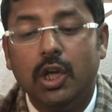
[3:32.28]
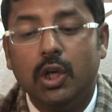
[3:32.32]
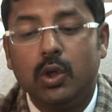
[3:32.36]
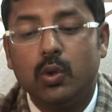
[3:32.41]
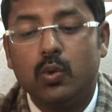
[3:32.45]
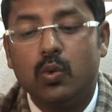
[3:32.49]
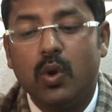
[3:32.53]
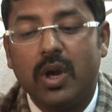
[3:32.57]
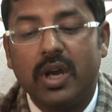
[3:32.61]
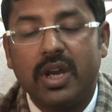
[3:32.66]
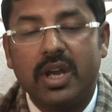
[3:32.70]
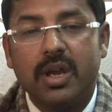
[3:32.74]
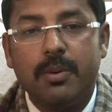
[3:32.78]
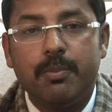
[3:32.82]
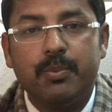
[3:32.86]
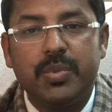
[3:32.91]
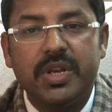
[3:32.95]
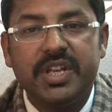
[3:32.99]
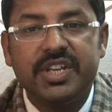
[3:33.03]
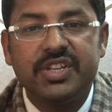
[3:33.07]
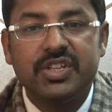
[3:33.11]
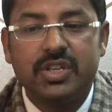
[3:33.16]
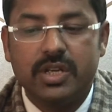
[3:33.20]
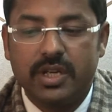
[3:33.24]
To
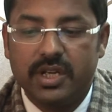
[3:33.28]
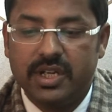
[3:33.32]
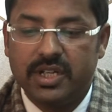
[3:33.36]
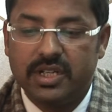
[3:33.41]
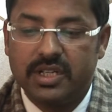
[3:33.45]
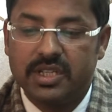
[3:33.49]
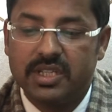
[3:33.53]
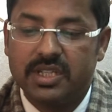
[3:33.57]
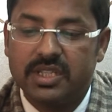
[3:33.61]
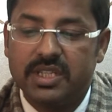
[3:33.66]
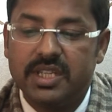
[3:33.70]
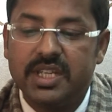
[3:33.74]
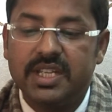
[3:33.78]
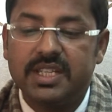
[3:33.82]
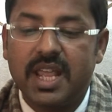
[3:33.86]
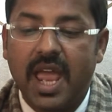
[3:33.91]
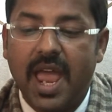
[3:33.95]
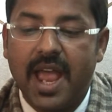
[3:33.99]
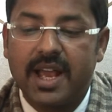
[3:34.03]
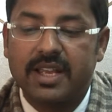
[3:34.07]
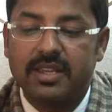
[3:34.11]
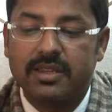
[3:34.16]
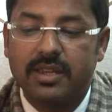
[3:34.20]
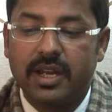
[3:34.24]
accomplish it, 6
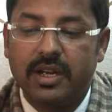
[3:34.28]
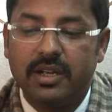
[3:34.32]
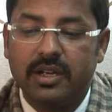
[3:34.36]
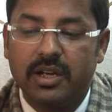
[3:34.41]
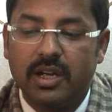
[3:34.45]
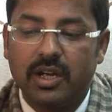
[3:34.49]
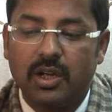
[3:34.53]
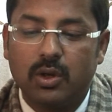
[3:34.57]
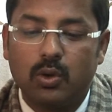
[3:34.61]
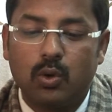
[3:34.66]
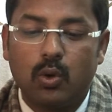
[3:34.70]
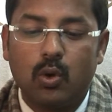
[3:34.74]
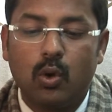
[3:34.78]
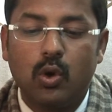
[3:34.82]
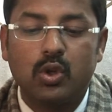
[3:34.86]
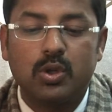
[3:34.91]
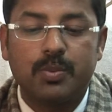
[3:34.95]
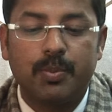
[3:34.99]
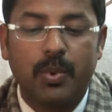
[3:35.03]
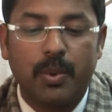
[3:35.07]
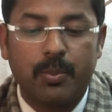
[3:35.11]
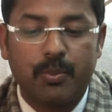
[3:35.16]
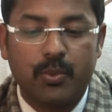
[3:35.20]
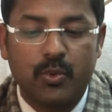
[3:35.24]
extended Cox
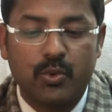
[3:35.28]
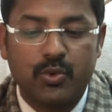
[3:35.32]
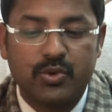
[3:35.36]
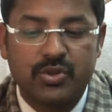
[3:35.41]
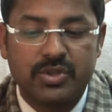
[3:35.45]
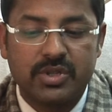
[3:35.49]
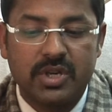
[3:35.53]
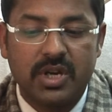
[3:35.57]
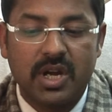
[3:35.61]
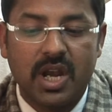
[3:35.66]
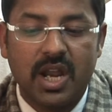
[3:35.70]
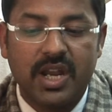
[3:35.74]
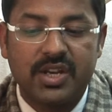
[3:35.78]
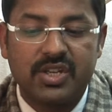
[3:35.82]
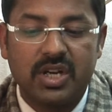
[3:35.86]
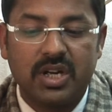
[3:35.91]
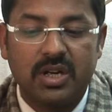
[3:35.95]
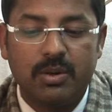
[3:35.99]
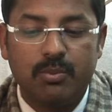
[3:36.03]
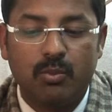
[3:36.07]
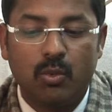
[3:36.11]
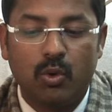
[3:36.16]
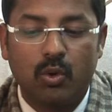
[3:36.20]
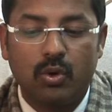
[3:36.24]
proportional
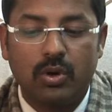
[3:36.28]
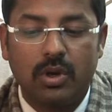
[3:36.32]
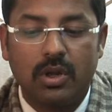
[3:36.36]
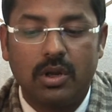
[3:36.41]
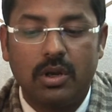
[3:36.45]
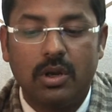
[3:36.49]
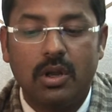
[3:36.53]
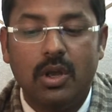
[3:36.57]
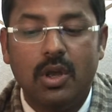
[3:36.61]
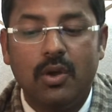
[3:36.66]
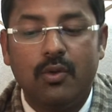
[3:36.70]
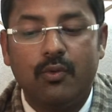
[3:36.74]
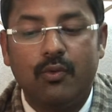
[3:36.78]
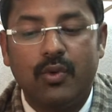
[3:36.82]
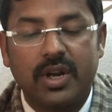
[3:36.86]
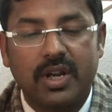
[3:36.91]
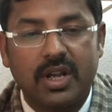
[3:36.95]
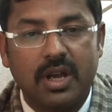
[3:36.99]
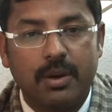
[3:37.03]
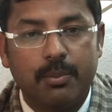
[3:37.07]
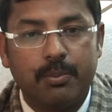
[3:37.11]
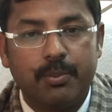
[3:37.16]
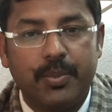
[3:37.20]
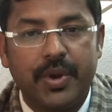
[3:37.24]
hazard models were
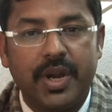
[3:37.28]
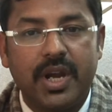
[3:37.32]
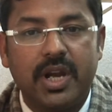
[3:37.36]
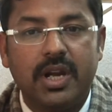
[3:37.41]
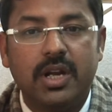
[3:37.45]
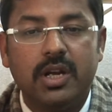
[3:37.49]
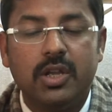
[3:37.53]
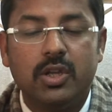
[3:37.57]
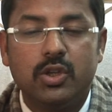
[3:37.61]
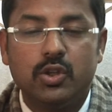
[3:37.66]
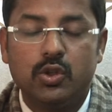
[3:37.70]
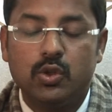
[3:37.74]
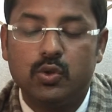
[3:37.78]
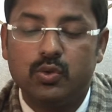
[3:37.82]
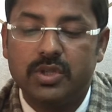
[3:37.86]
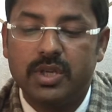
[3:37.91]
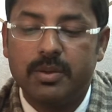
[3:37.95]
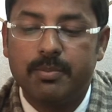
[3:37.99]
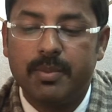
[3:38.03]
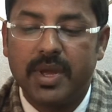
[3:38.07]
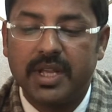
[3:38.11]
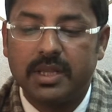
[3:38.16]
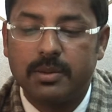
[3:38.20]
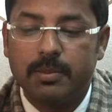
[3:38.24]
compared
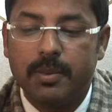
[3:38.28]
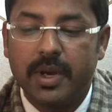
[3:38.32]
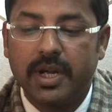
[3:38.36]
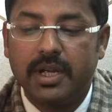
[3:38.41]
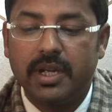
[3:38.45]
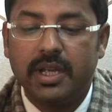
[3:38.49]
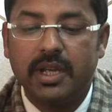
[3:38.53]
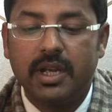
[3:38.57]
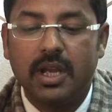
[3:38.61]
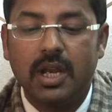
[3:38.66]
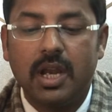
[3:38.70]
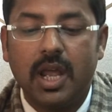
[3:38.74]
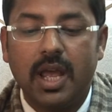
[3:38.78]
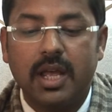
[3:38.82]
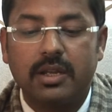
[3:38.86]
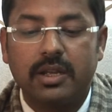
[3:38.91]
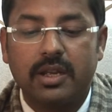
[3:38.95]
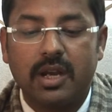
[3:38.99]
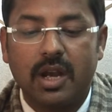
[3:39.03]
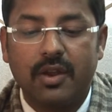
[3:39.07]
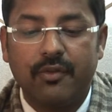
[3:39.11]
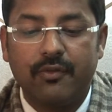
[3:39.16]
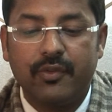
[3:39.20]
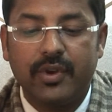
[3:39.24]
using mathematical and
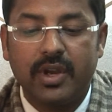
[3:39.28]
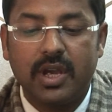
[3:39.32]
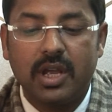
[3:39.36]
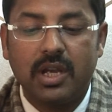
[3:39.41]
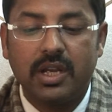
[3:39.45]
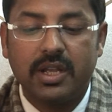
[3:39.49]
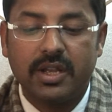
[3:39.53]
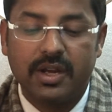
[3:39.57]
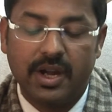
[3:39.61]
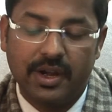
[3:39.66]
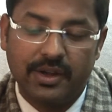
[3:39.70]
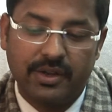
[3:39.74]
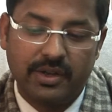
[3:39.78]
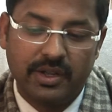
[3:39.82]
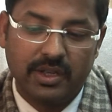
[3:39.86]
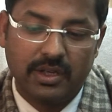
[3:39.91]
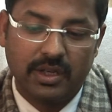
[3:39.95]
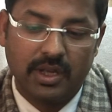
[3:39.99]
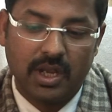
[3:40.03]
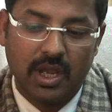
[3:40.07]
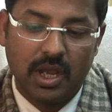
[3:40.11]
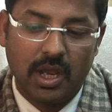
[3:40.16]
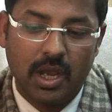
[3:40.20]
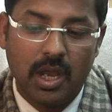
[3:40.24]
graphical
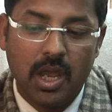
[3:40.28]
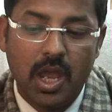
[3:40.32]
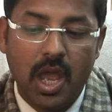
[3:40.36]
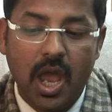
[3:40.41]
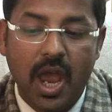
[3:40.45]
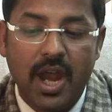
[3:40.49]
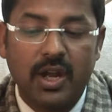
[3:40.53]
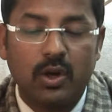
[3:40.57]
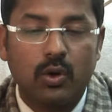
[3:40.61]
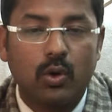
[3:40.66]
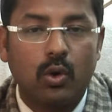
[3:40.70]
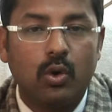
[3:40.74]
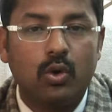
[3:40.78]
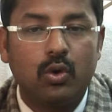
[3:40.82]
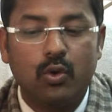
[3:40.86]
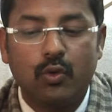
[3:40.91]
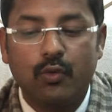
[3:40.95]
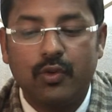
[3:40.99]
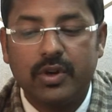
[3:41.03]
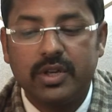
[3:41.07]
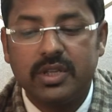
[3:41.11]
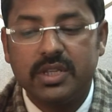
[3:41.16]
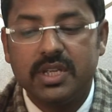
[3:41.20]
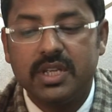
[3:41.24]
criteria, and
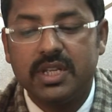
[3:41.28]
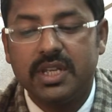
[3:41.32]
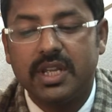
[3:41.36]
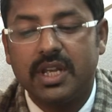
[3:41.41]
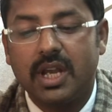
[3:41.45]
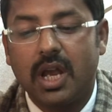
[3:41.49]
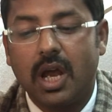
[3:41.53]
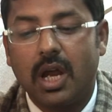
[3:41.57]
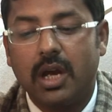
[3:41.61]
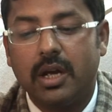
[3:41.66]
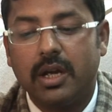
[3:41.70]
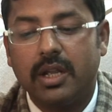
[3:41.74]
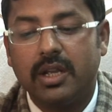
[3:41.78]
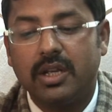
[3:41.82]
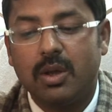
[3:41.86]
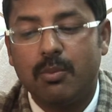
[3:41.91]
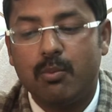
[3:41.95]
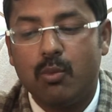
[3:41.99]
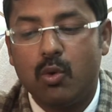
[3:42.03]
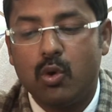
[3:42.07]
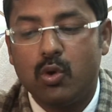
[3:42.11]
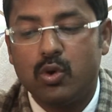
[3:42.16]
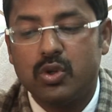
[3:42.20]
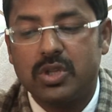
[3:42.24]
controversy regarding the
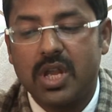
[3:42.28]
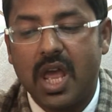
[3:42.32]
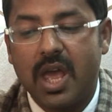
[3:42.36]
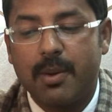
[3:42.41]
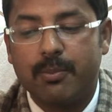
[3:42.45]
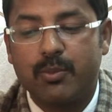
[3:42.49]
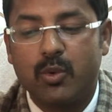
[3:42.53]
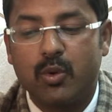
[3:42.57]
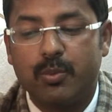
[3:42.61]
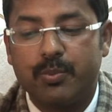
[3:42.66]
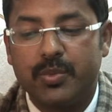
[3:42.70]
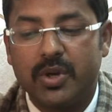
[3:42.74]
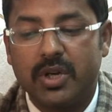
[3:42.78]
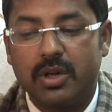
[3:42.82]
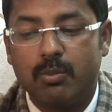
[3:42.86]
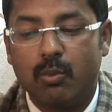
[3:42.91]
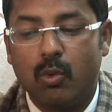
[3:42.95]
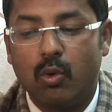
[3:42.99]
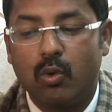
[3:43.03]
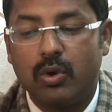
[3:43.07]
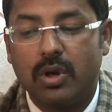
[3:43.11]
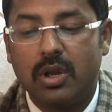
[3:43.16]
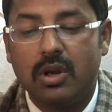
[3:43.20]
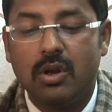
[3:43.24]
most appropriate
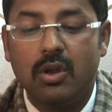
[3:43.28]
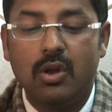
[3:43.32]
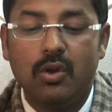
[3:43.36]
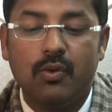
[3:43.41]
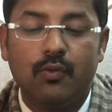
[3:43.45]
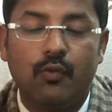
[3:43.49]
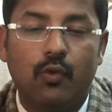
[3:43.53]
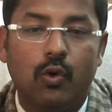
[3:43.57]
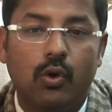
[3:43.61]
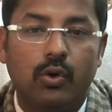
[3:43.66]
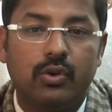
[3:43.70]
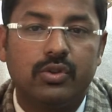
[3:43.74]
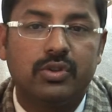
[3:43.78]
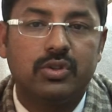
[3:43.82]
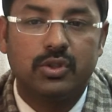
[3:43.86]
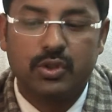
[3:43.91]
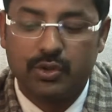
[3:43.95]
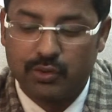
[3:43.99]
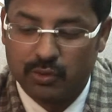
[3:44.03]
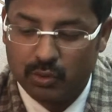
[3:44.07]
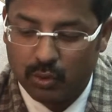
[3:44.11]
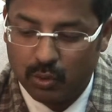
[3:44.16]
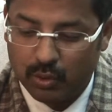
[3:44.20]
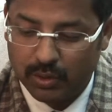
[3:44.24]
model was
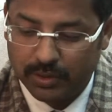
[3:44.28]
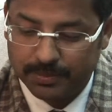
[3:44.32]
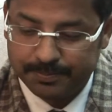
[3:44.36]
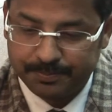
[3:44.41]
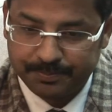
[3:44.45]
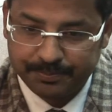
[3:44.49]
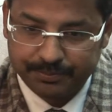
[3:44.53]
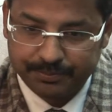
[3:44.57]
resolved.